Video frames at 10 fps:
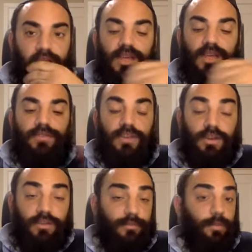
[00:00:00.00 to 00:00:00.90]
Even
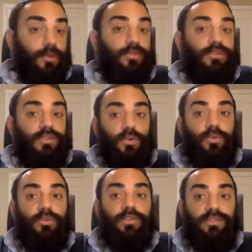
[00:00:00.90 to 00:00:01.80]
if a person
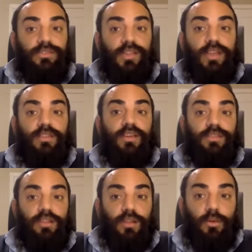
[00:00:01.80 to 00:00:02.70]
only is standing
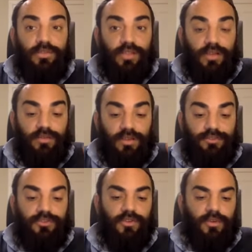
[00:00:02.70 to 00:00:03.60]
at the lowest level of
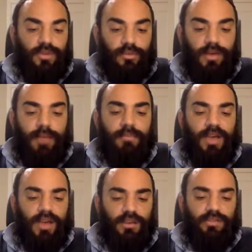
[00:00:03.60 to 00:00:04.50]
Shira, the
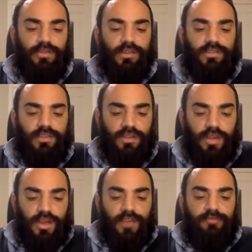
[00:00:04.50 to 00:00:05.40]
Rapach Nitzoitzin
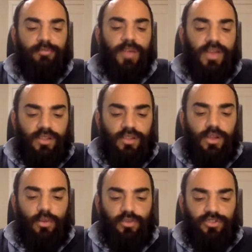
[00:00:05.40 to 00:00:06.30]
of Ben, the
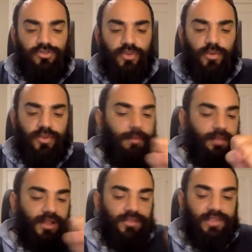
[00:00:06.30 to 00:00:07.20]
lowest Shira,
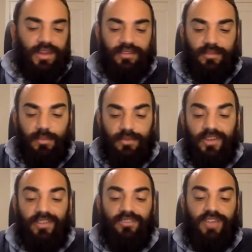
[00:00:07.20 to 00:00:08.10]
that place that needs to be
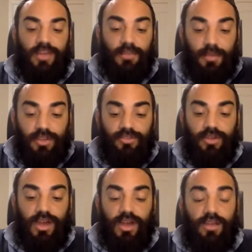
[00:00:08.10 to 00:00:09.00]
fixed, Shehema
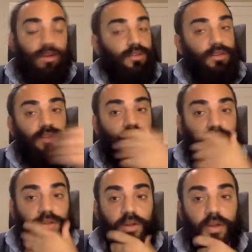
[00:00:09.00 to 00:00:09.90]
Madrega Hayoter
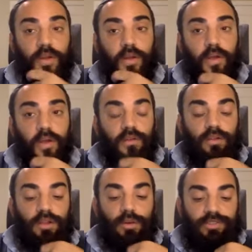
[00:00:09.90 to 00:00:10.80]
Tachtoina
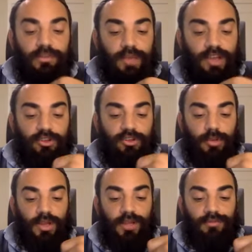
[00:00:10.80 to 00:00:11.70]
lowest
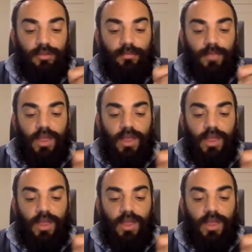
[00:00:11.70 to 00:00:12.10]
imaginable level.